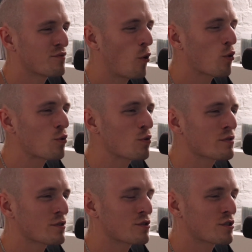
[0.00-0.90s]

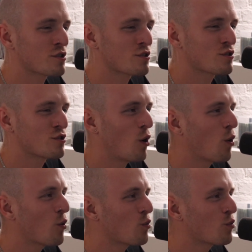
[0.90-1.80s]
vocals are just
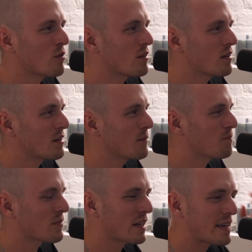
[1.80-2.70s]
so,
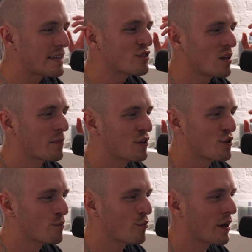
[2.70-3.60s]
they itch something in
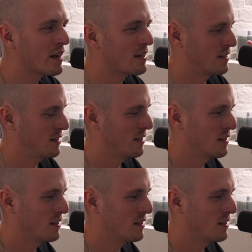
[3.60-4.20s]
your brain.